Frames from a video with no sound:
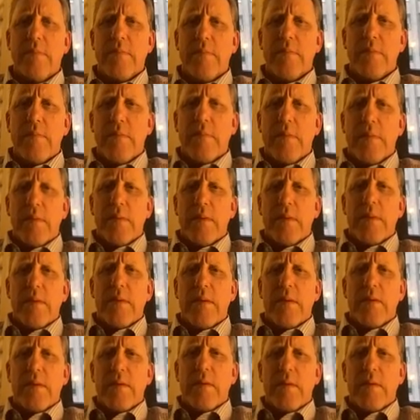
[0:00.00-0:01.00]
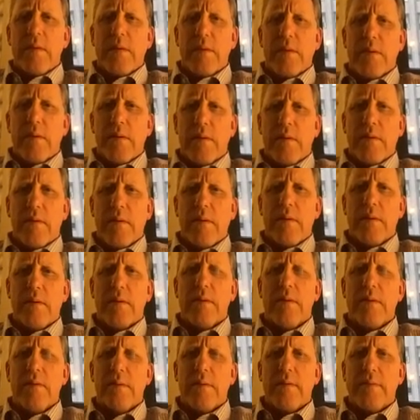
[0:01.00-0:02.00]

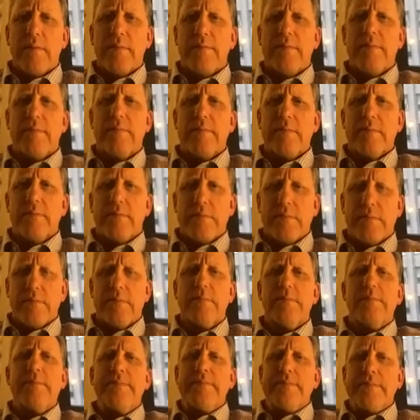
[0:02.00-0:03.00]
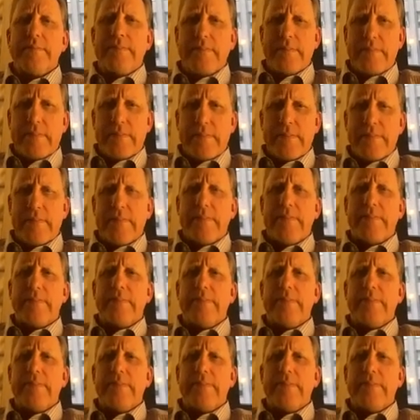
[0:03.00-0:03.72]
(silent)